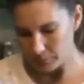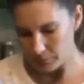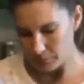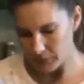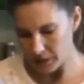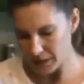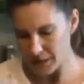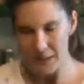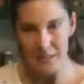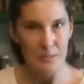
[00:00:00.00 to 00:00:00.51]

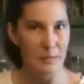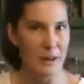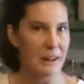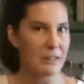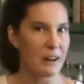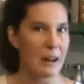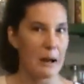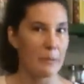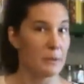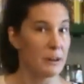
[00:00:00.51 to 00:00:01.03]
It doesn't
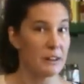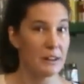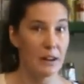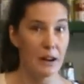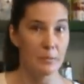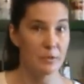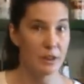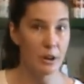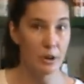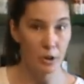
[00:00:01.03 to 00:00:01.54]
matter how many
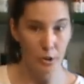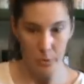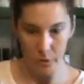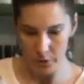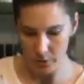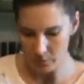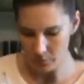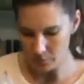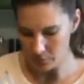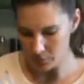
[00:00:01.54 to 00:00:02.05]
times I do
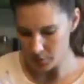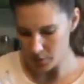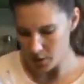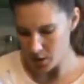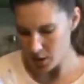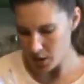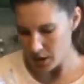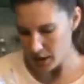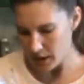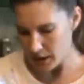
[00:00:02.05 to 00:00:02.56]
it,
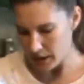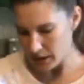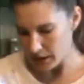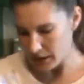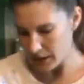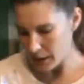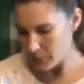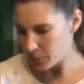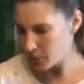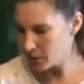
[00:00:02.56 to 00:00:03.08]
and
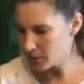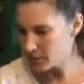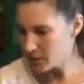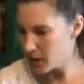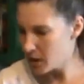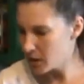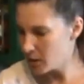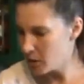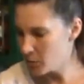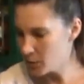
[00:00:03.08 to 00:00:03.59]
that book's
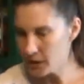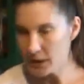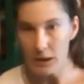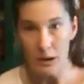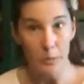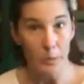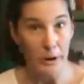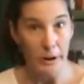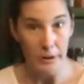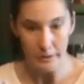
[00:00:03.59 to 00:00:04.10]
not going
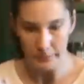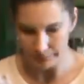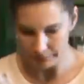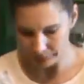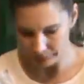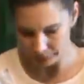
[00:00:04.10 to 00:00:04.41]
anywhere.